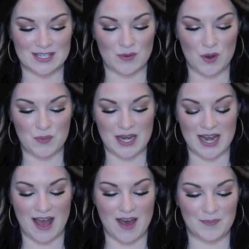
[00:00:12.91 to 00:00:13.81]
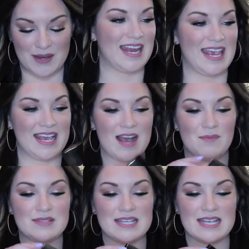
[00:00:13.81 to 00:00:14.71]
you open it up and it
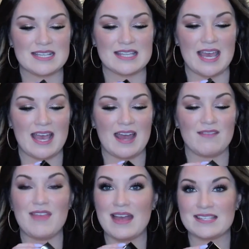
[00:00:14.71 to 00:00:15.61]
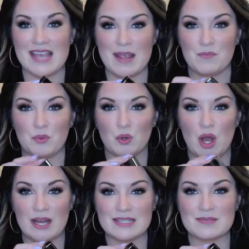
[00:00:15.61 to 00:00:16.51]
comes in this like kind of that same
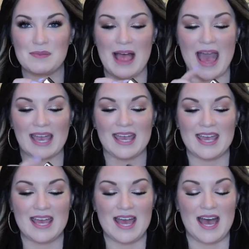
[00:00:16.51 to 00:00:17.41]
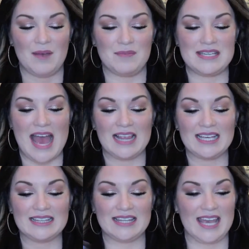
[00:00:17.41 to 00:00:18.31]
bronze black
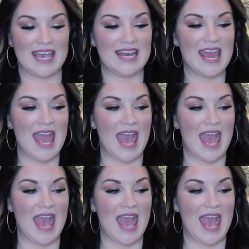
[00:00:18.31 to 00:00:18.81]
metallic lid,